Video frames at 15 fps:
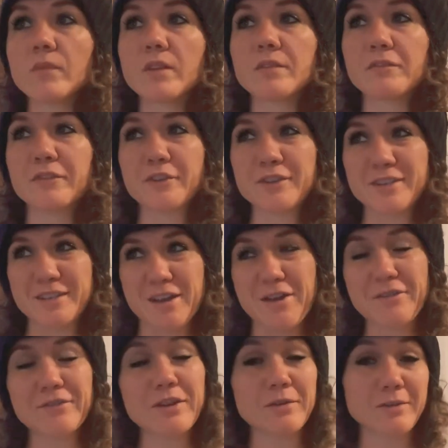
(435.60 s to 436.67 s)
First
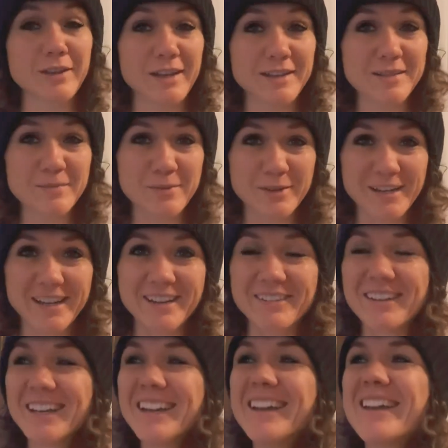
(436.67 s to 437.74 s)
off, I would like to point
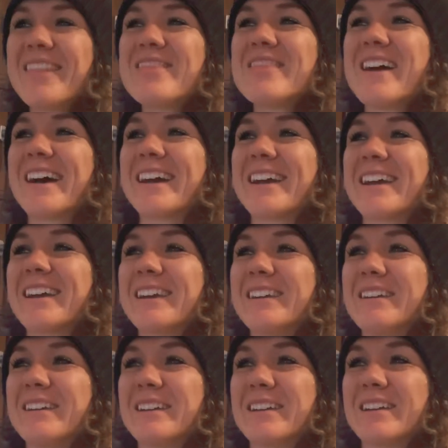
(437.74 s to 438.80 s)
out that
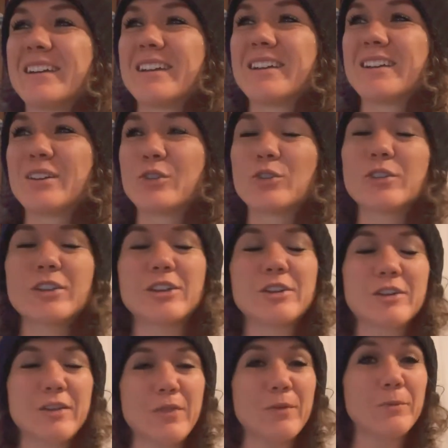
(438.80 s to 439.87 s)
earlier
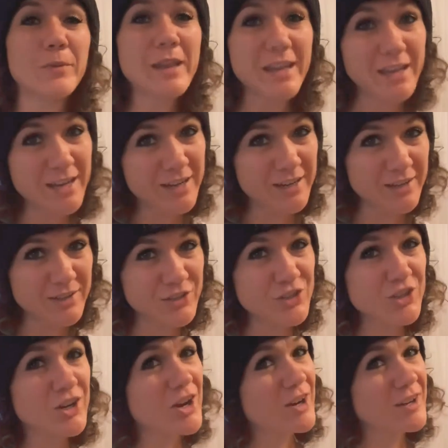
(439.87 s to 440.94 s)
in the week,
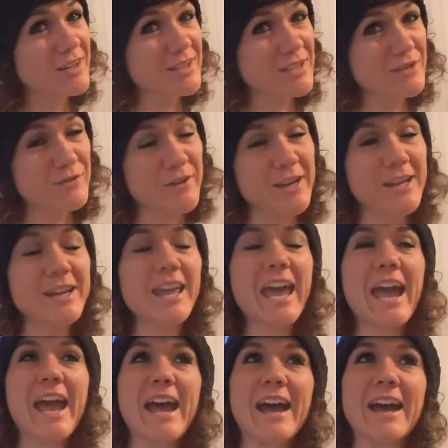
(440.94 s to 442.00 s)
Jakaris Fit
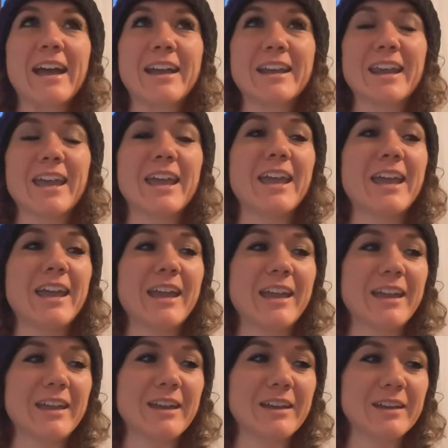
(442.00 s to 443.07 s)
had
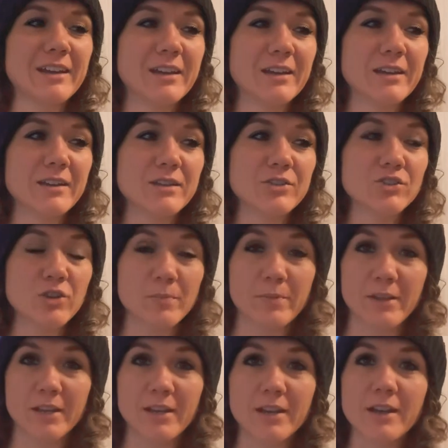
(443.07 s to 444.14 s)
a
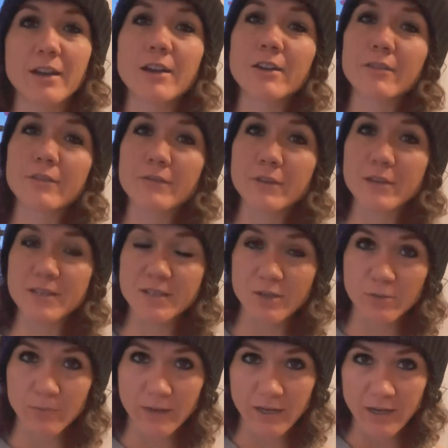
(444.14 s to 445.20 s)
triplet of
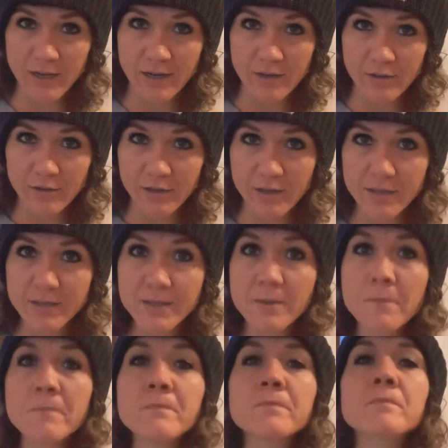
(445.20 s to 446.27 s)
assault bike calories,
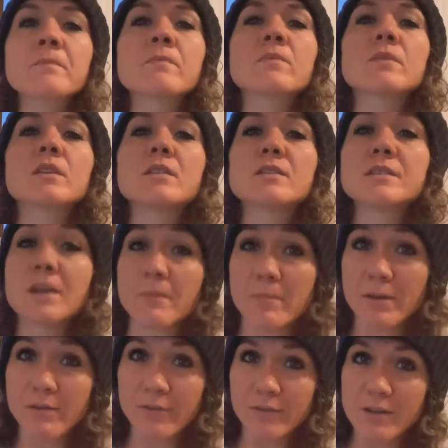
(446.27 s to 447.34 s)

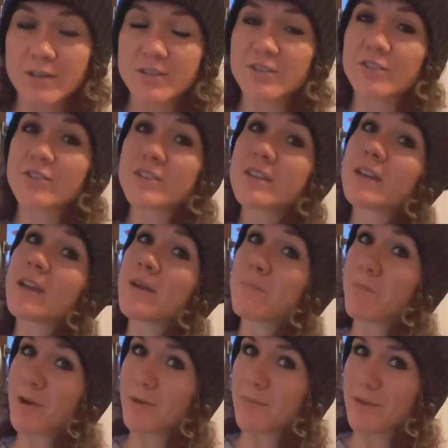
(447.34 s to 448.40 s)
dumbbell thrusters, and
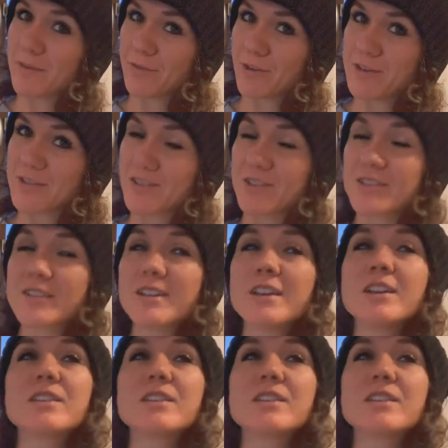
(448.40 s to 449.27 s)
barbell thrusters.